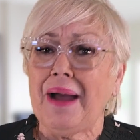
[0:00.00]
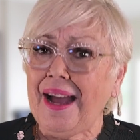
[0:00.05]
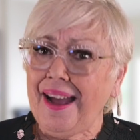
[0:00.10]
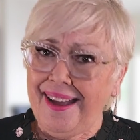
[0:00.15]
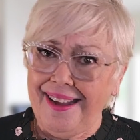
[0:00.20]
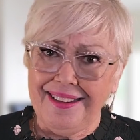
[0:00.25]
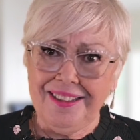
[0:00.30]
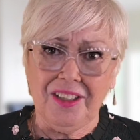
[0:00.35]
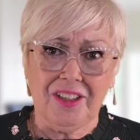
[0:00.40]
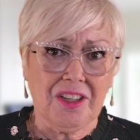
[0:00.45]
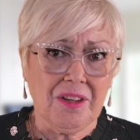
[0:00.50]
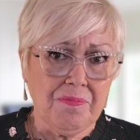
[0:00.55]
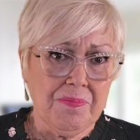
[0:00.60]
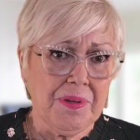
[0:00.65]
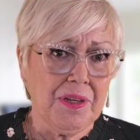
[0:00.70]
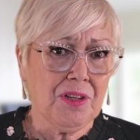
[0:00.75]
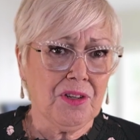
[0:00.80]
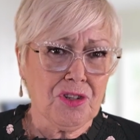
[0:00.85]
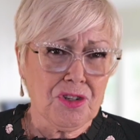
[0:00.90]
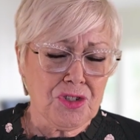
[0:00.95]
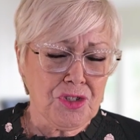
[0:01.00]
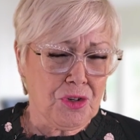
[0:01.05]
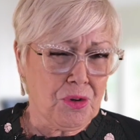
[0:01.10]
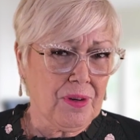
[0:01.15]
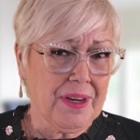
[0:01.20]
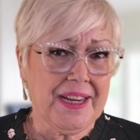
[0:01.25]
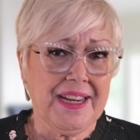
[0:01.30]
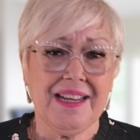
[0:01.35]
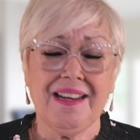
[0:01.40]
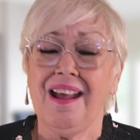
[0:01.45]
behind a computer
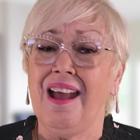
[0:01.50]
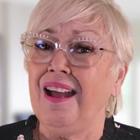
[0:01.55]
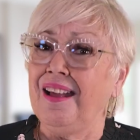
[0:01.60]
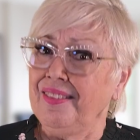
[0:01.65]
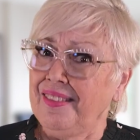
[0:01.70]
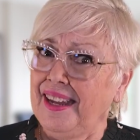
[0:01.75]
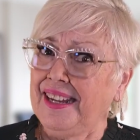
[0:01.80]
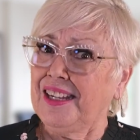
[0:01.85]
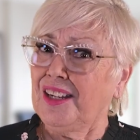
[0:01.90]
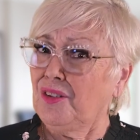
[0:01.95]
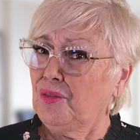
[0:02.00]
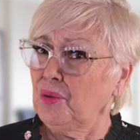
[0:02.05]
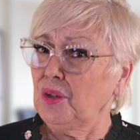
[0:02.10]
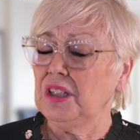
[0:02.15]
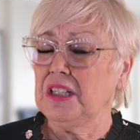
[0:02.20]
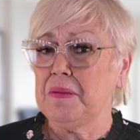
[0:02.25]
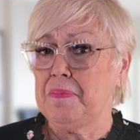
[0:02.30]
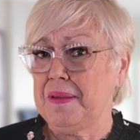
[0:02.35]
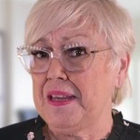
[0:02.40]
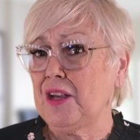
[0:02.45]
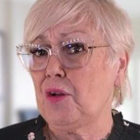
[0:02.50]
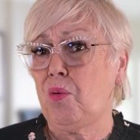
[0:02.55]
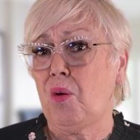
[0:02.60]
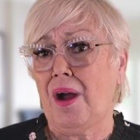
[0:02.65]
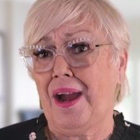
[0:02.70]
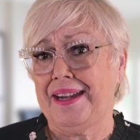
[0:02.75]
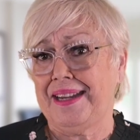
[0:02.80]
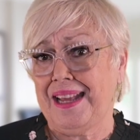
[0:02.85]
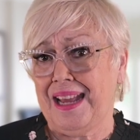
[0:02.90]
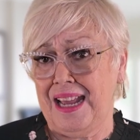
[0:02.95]
screen, they can really be
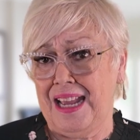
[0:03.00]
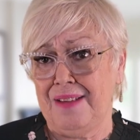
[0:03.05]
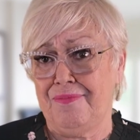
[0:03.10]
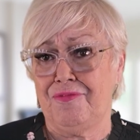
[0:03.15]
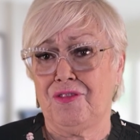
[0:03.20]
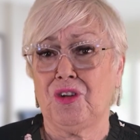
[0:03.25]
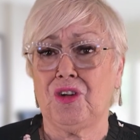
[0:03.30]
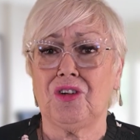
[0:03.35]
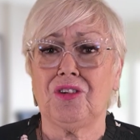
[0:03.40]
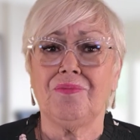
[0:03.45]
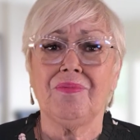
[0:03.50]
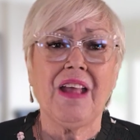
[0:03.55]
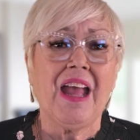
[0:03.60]
quite hateful.